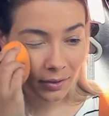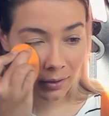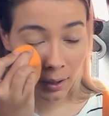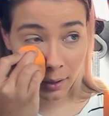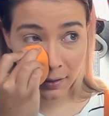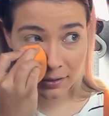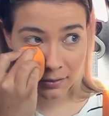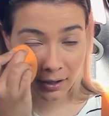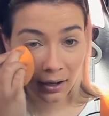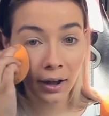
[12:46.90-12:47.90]
Oh, that's
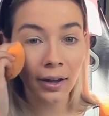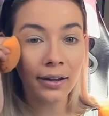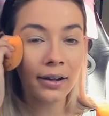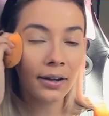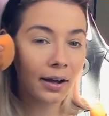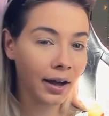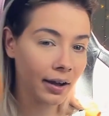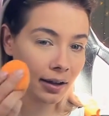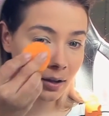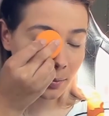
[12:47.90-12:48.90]
okay, Holly.
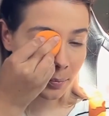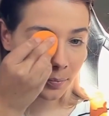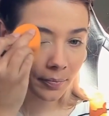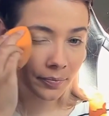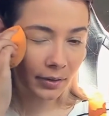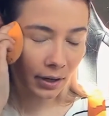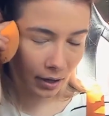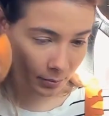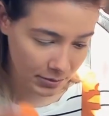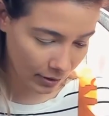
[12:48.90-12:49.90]
I'm
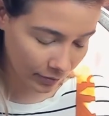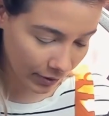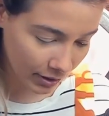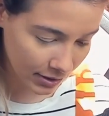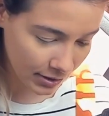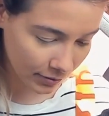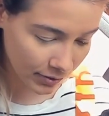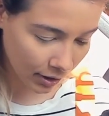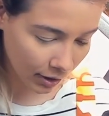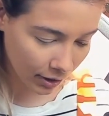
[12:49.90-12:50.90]
very
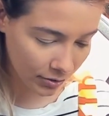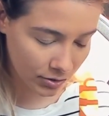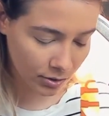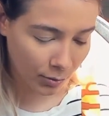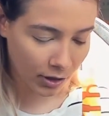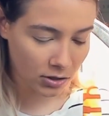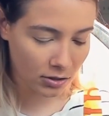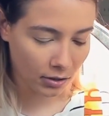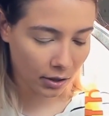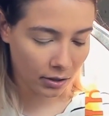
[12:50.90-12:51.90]
self-taught. I used to watch a
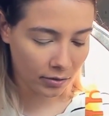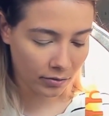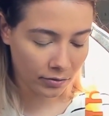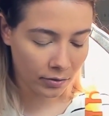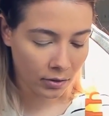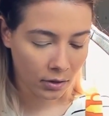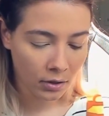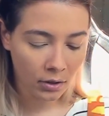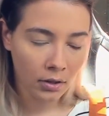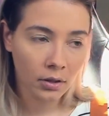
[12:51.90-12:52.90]
lot of
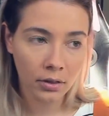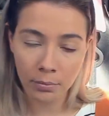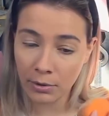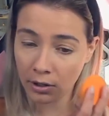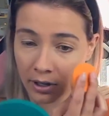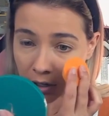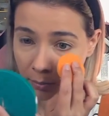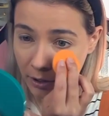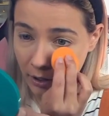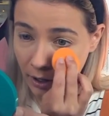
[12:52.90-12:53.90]
the beauty
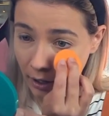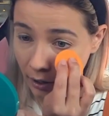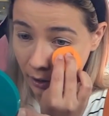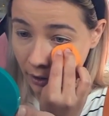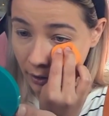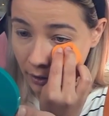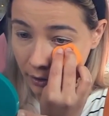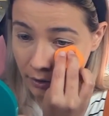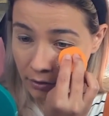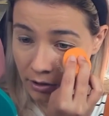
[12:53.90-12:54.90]
community on
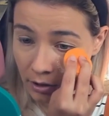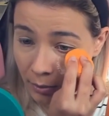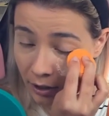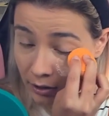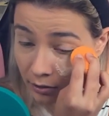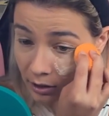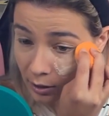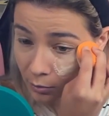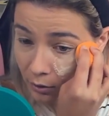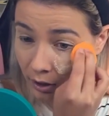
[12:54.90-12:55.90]
YouTube. I don't
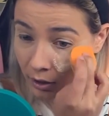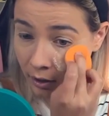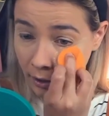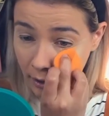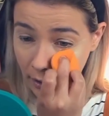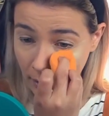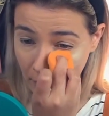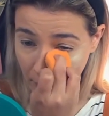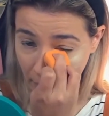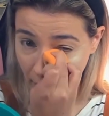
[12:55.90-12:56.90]
anymore.
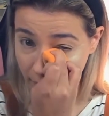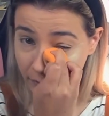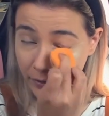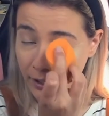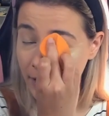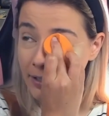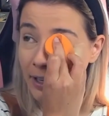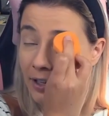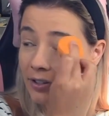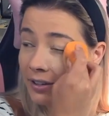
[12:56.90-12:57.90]
I haven't for years,
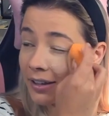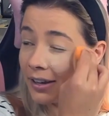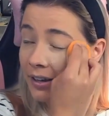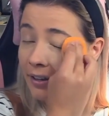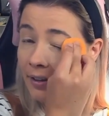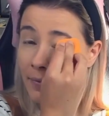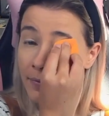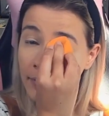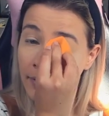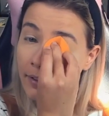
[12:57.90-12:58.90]
actually.
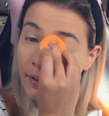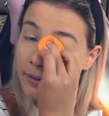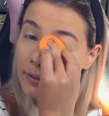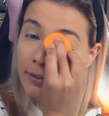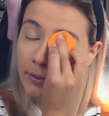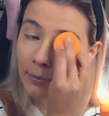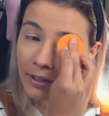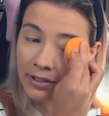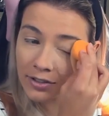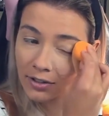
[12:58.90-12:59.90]
It's too
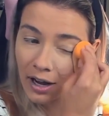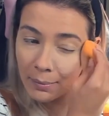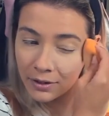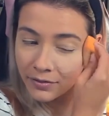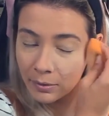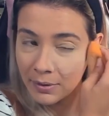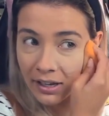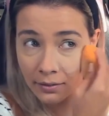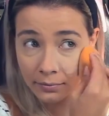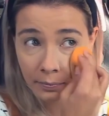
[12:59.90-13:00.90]
much drama for me.